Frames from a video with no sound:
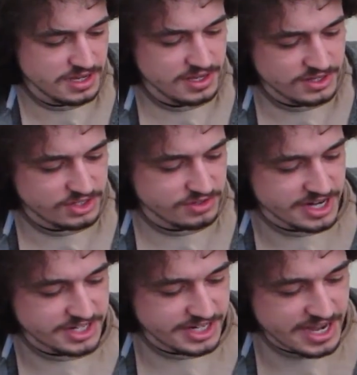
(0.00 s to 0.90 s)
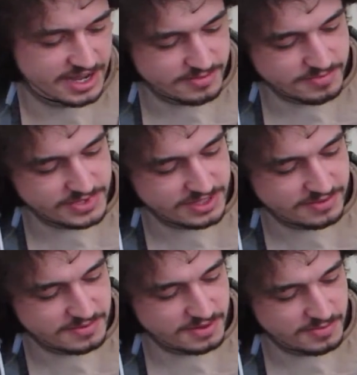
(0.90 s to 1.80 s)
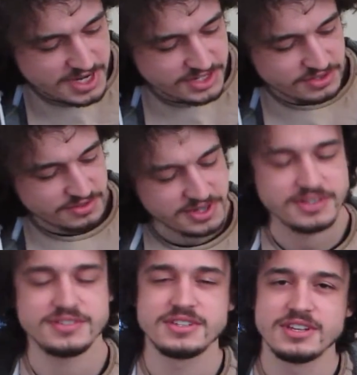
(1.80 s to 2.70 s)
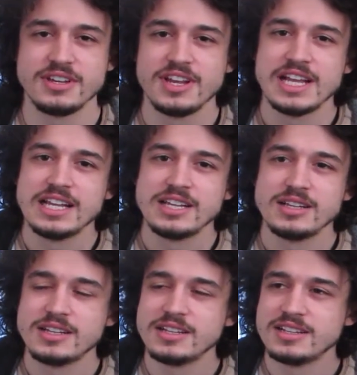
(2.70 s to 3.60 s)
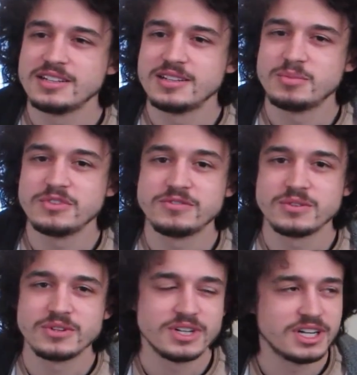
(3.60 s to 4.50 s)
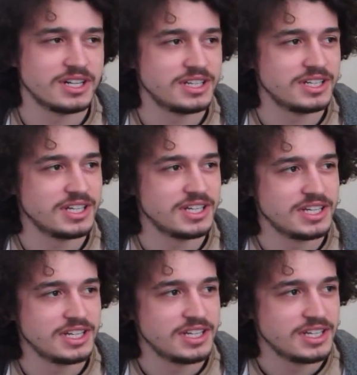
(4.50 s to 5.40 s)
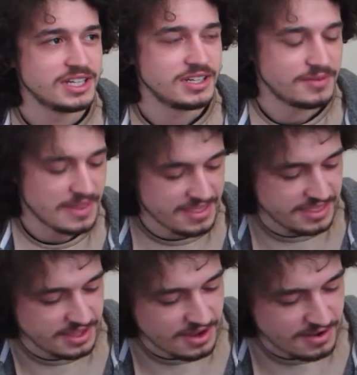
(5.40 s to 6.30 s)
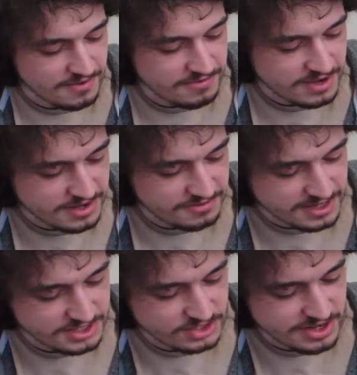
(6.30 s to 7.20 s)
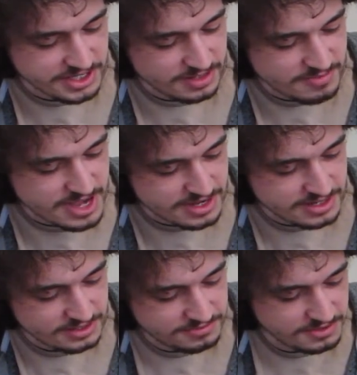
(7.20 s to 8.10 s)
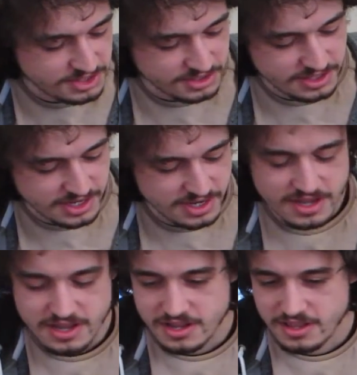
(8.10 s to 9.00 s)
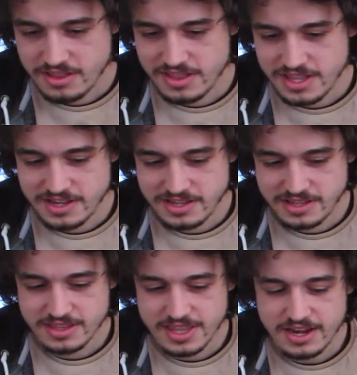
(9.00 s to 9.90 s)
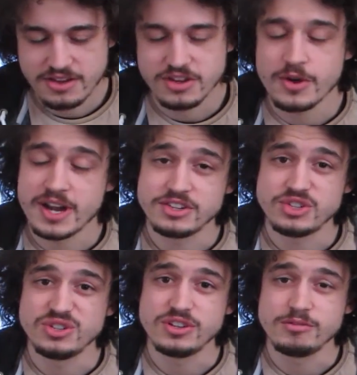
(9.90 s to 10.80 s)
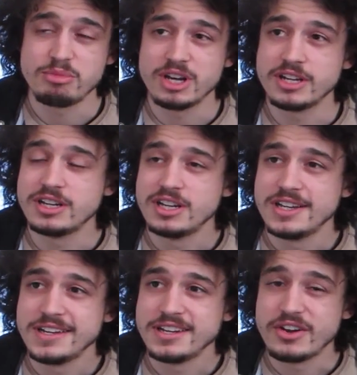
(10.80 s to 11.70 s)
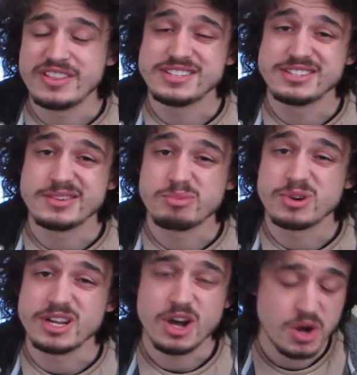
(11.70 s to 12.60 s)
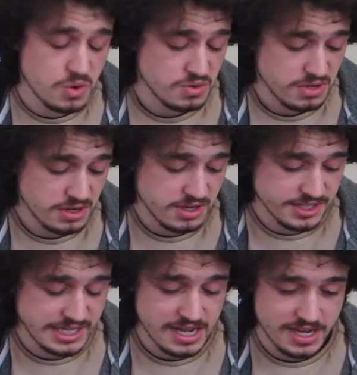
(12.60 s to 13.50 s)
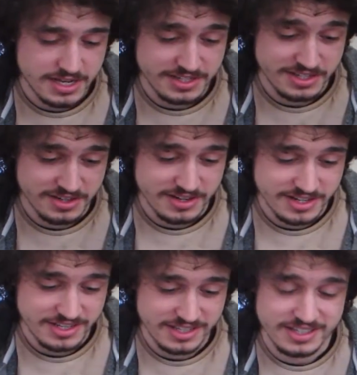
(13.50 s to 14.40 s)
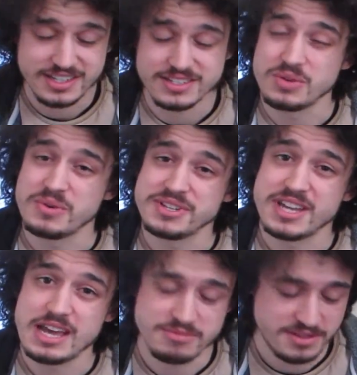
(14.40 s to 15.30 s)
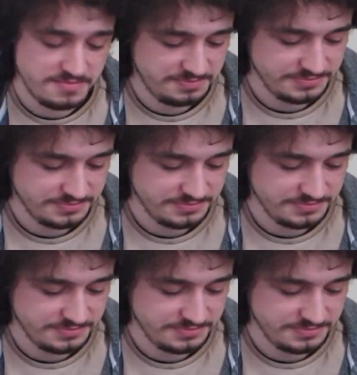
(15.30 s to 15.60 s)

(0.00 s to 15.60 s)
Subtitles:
stretch out some of my strings before I find if I stretch them out sufficiently, then they don't go out of tune. But you know, this is a pretty old guitar, so it doesn't always happen.